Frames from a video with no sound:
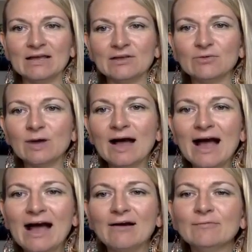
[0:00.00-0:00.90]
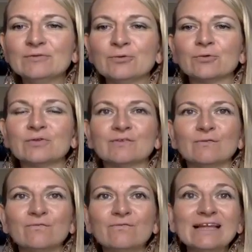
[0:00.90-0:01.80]
You will have those
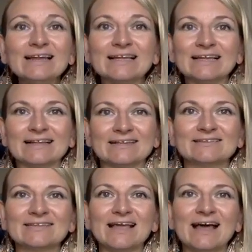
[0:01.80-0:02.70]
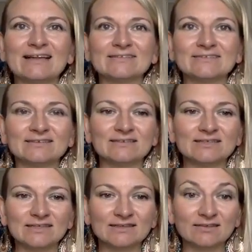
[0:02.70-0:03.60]
feelings that
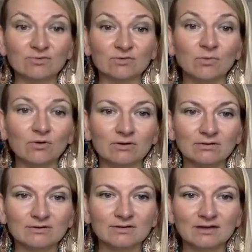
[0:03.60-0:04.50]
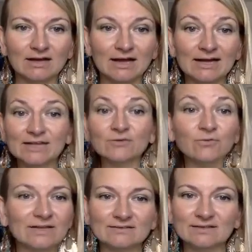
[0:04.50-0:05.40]
there is more. I can do
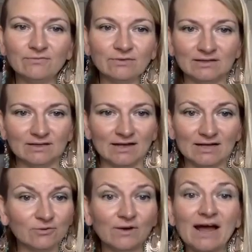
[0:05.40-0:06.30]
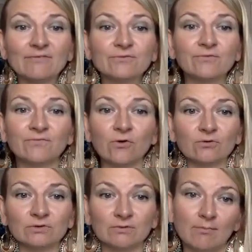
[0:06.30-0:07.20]
things differently. I don't have to
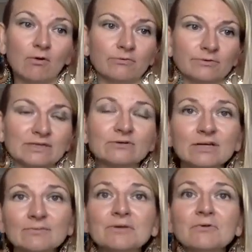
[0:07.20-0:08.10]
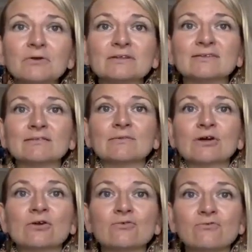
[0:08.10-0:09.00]
follow the mold. And don't get me wrong, there's
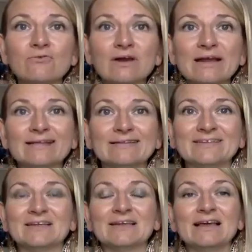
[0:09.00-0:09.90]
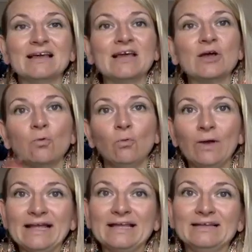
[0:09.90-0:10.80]
some great
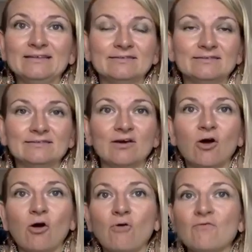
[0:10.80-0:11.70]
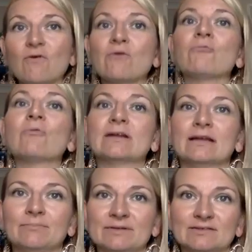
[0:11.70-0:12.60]
ways of
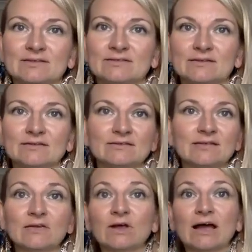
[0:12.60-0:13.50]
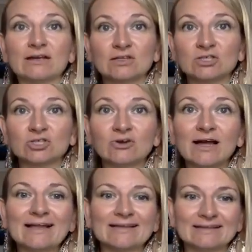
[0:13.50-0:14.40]
running businesses that are
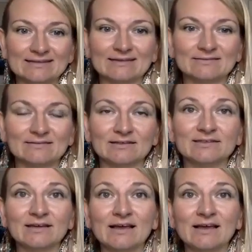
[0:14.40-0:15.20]
tried and tested.